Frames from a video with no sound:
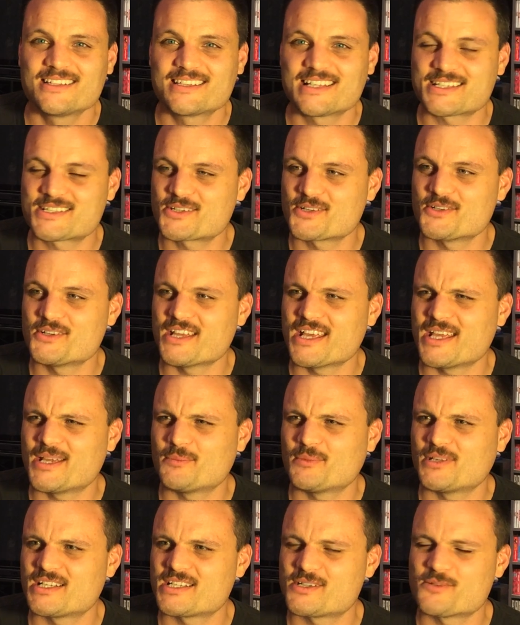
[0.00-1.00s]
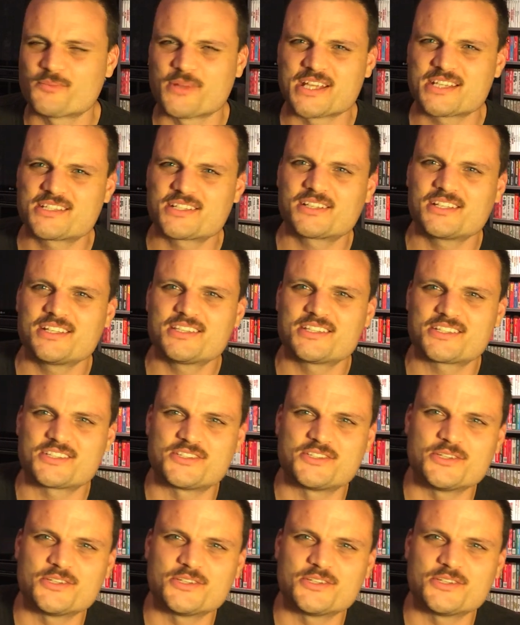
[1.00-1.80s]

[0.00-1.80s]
that's your name, and you're basically this